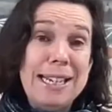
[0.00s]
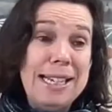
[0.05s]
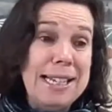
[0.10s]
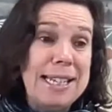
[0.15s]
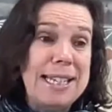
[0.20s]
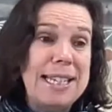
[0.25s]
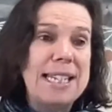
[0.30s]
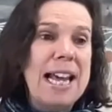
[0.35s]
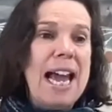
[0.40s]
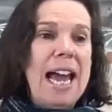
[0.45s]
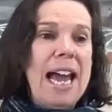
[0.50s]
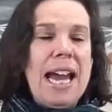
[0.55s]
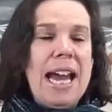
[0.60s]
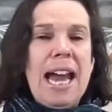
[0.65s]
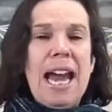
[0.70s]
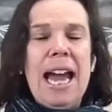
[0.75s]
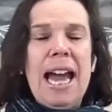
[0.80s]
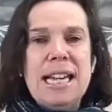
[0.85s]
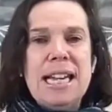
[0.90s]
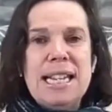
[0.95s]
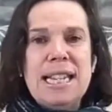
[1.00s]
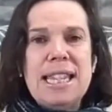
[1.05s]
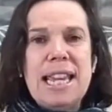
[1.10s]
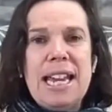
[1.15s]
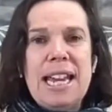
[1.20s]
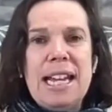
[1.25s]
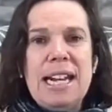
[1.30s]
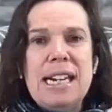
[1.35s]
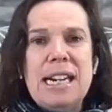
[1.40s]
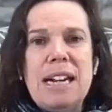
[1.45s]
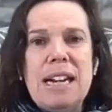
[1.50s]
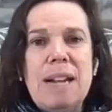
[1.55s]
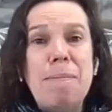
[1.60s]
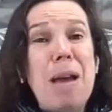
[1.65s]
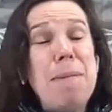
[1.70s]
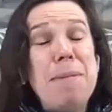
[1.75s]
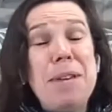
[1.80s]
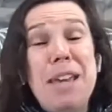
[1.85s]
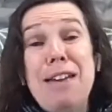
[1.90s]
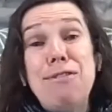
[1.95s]
sits, and then
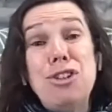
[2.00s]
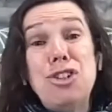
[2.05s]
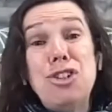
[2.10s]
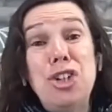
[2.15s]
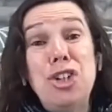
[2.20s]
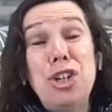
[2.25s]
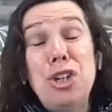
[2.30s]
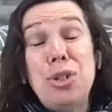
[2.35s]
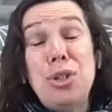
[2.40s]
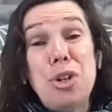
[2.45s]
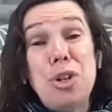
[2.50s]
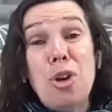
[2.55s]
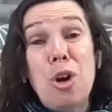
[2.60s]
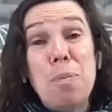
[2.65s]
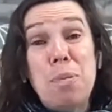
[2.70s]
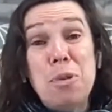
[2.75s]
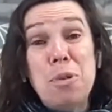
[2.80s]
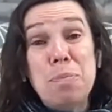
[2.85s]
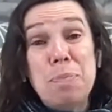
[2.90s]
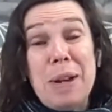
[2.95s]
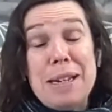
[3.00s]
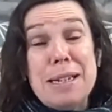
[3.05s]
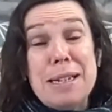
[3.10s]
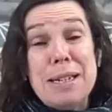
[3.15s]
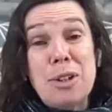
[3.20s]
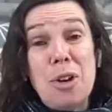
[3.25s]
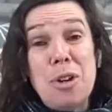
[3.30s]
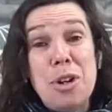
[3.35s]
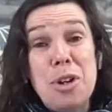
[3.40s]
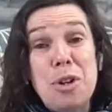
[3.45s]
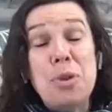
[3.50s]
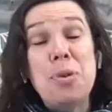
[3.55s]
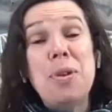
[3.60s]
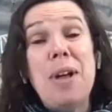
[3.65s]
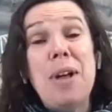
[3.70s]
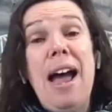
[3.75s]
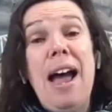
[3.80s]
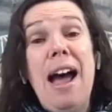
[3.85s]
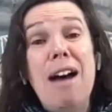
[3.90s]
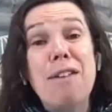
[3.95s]
maybe even choose to not put buttons on at all.
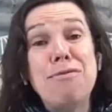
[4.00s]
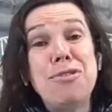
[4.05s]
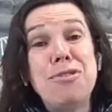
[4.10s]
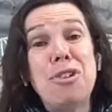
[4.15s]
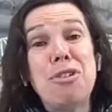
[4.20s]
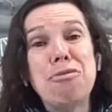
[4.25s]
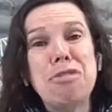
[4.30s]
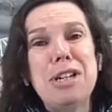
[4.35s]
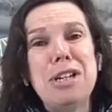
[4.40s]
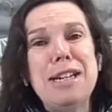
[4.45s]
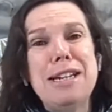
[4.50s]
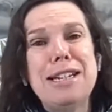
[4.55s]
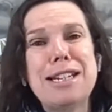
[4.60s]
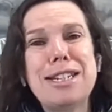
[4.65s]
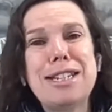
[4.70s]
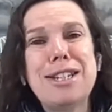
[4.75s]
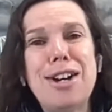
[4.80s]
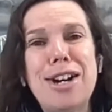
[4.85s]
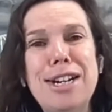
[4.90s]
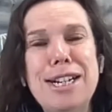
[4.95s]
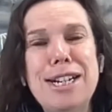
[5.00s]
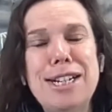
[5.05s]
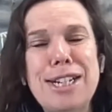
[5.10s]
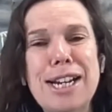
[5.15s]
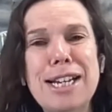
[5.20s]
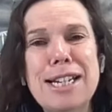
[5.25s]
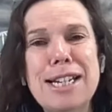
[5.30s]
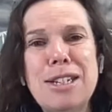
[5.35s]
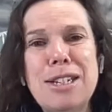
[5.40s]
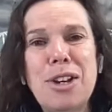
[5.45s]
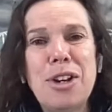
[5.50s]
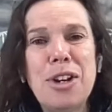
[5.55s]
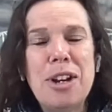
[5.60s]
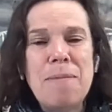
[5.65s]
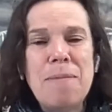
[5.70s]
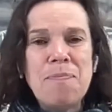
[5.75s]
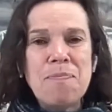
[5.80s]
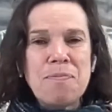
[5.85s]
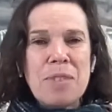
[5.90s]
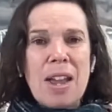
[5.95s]
I have not really decided yet. So,
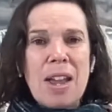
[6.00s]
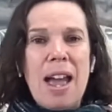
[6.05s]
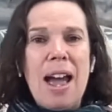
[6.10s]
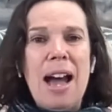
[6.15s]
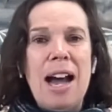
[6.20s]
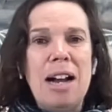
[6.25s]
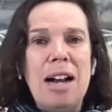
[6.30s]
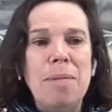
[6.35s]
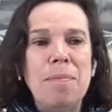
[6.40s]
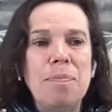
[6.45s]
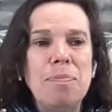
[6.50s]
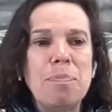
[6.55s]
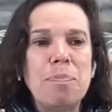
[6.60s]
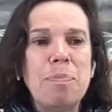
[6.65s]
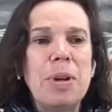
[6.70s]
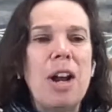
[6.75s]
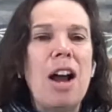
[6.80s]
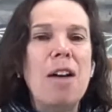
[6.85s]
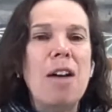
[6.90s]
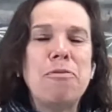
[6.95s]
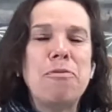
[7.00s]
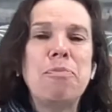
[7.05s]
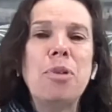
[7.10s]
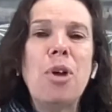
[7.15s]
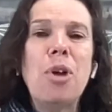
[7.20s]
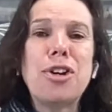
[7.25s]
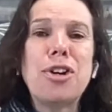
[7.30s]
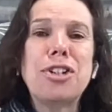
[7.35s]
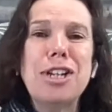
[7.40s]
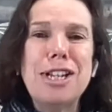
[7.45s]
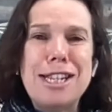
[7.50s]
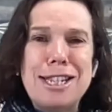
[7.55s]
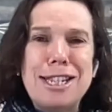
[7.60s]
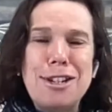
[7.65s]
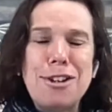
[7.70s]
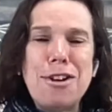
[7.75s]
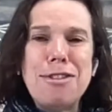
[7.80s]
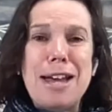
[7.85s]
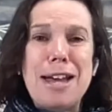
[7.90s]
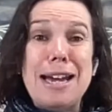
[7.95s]
but I've blocked it
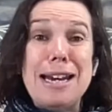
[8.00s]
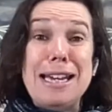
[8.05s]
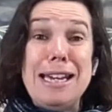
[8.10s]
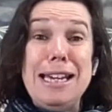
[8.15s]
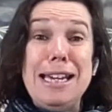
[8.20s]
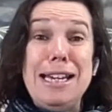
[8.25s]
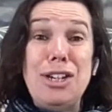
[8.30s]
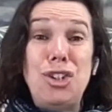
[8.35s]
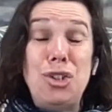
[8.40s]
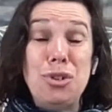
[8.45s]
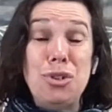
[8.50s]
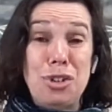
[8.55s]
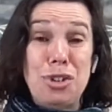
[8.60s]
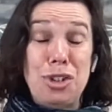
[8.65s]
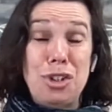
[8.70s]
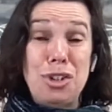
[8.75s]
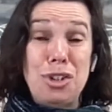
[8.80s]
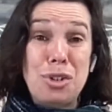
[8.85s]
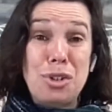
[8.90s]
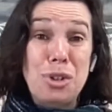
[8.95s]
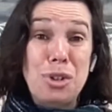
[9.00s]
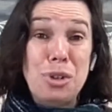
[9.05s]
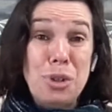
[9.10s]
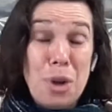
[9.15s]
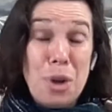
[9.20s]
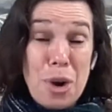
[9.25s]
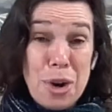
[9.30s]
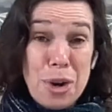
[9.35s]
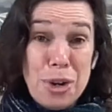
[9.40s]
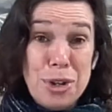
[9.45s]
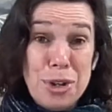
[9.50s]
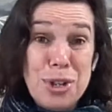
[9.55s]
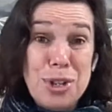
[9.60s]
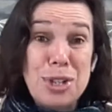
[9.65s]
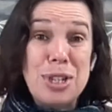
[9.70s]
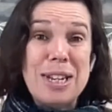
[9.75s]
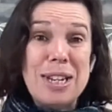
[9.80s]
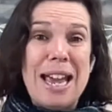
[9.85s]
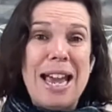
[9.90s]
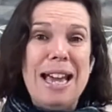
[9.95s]
so that it should
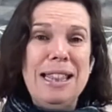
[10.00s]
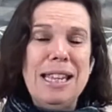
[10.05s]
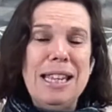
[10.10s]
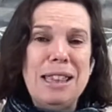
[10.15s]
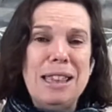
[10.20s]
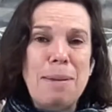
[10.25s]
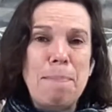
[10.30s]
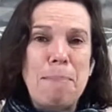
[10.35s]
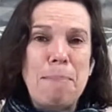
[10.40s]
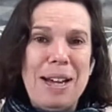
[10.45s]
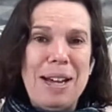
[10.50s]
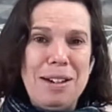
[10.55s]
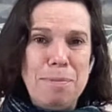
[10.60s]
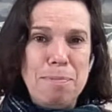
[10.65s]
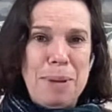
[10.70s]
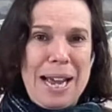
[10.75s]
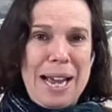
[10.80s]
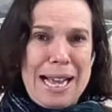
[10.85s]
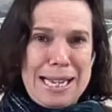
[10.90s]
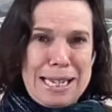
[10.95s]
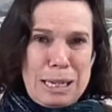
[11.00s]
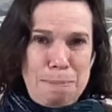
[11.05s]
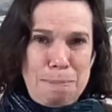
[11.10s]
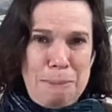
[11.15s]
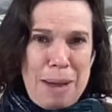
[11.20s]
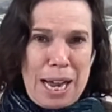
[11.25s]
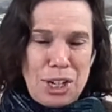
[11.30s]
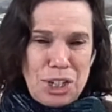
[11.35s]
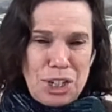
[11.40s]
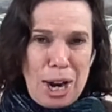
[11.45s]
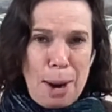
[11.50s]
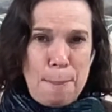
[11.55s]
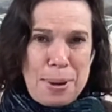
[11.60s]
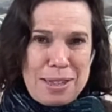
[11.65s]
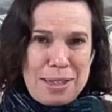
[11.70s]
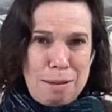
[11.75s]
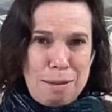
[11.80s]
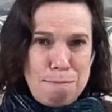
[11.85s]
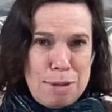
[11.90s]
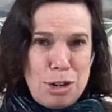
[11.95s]
close and that the button bands match up
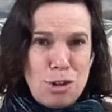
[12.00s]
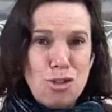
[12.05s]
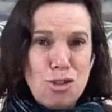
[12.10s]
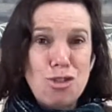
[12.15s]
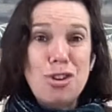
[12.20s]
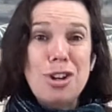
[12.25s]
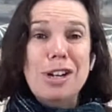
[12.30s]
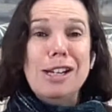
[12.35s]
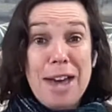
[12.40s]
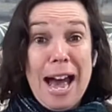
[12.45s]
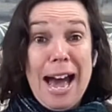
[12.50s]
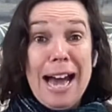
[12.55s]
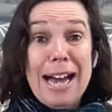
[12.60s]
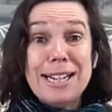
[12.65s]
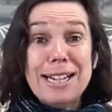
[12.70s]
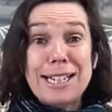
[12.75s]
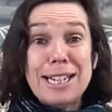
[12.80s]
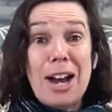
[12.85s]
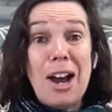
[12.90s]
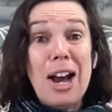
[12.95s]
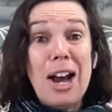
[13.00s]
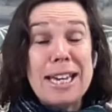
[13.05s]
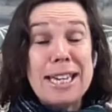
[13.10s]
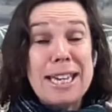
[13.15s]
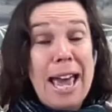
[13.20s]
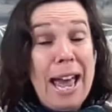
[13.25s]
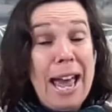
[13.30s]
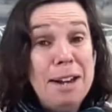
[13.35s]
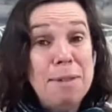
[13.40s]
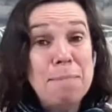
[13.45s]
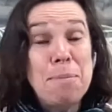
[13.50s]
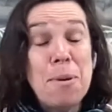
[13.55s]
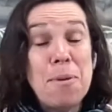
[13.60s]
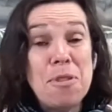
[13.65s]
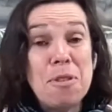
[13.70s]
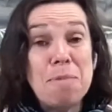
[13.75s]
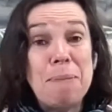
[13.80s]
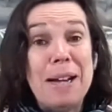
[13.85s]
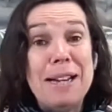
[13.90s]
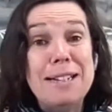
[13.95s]
in the middle, that I can put
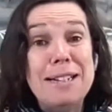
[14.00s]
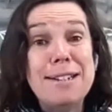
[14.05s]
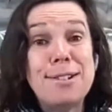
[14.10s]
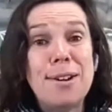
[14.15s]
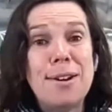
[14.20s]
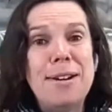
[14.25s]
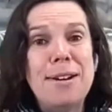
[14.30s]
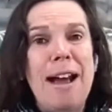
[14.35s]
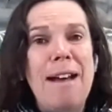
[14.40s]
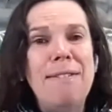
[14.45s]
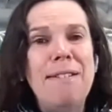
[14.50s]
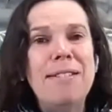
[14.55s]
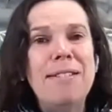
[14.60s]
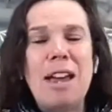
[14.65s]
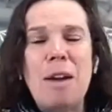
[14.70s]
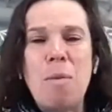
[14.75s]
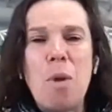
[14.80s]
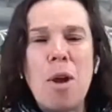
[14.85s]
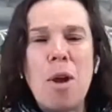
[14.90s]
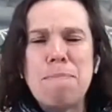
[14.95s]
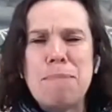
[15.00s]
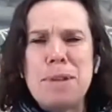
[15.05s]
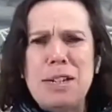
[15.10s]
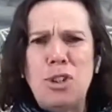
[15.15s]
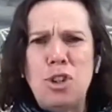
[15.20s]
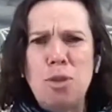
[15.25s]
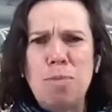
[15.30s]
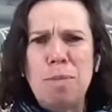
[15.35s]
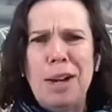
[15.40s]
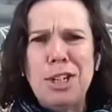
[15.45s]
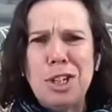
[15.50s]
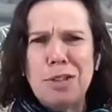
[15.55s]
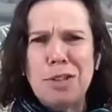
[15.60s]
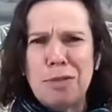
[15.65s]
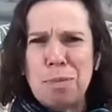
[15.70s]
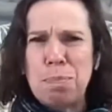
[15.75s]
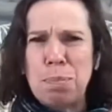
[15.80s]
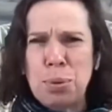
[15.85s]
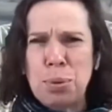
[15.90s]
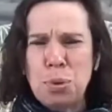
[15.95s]
the buttons on and that they won't be too much of
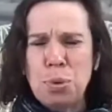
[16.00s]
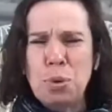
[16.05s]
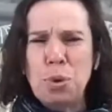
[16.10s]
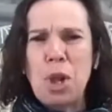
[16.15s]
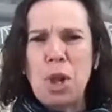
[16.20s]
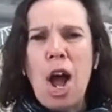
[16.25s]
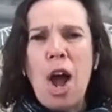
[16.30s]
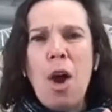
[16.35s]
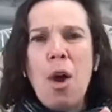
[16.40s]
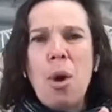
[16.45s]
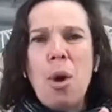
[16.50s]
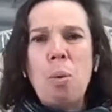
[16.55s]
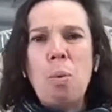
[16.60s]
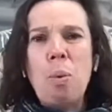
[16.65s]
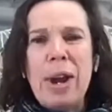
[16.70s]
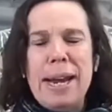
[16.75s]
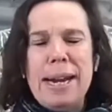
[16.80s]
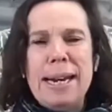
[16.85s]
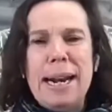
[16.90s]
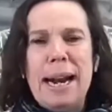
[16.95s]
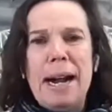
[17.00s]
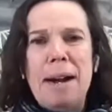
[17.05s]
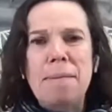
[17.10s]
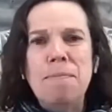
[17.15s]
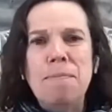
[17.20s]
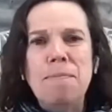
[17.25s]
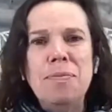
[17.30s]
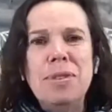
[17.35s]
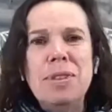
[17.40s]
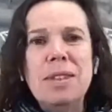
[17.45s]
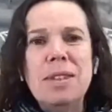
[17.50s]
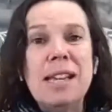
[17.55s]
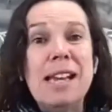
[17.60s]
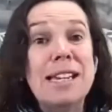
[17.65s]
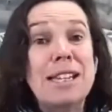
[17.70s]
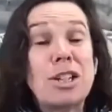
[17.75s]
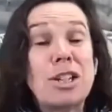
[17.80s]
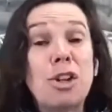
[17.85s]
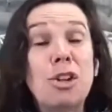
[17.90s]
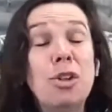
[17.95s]
a pull when
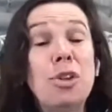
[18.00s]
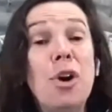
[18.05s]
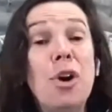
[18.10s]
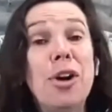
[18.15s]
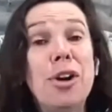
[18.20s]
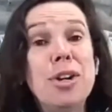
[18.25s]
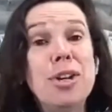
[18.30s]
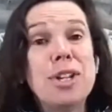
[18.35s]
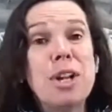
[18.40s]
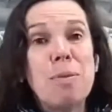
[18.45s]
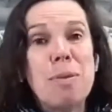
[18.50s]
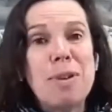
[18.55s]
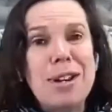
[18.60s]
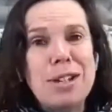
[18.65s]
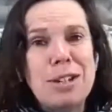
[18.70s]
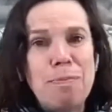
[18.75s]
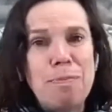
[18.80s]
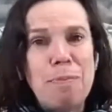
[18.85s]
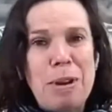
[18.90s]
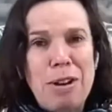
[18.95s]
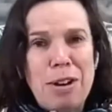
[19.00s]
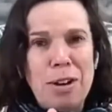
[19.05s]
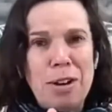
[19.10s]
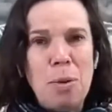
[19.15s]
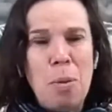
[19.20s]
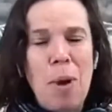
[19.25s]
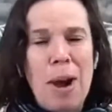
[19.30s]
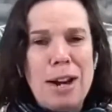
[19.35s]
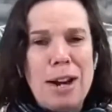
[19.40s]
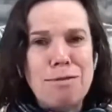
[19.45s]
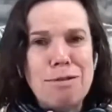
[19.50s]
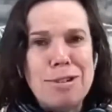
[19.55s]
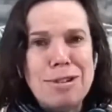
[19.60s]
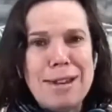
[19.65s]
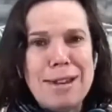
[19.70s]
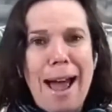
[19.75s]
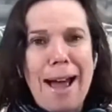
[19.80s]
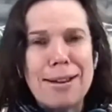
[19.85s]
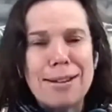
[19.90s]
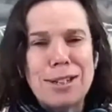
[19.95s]
it's closed. I want it to be quite a
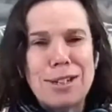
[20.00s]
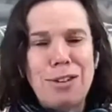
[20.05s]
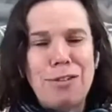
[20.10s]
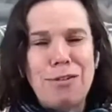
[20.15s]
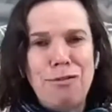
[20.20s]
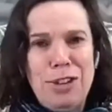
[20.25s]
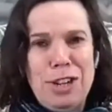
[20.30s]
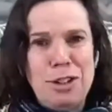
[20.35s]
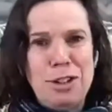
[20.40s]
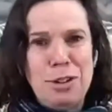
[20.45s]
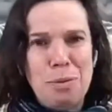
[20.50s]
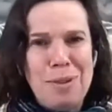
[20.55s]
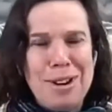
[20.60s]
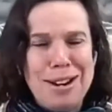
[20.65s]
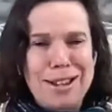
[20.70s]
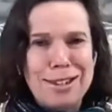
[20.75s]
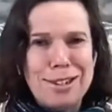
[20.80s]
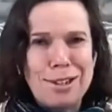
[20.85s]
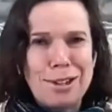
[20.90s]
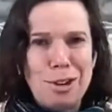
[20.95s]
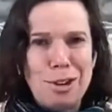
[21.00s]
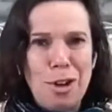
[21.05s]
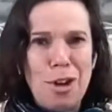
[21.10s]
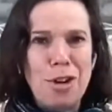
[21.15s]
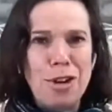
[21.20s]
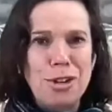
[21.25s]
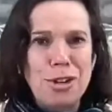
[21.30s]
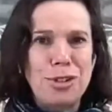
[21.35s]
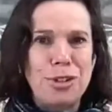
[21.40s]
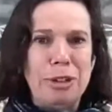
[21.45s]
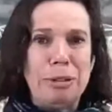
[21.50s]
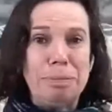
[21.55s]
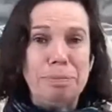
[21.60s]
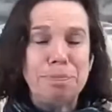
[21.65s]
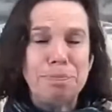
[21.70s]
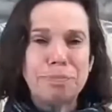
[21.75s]
relaxed fit when it's closed.